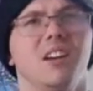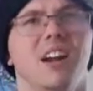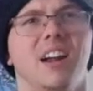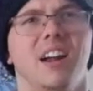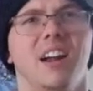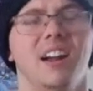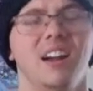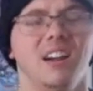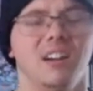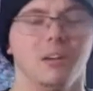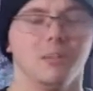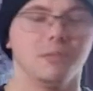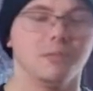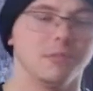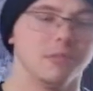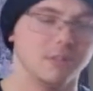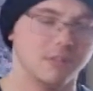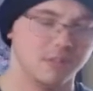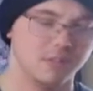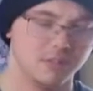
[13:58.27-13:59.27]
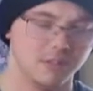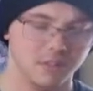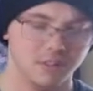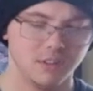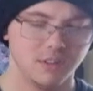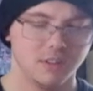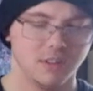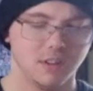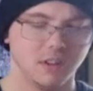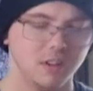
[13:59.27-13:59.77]
I have.
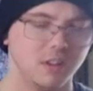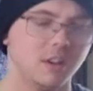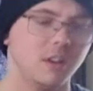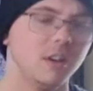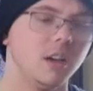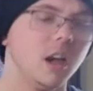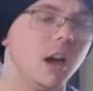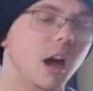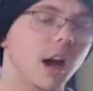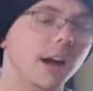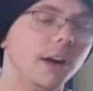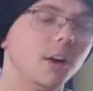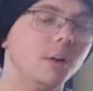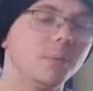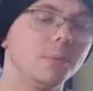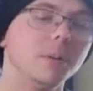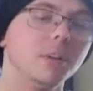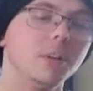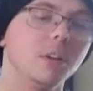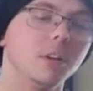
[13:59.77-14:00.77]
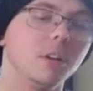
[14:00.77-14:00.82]
I opened the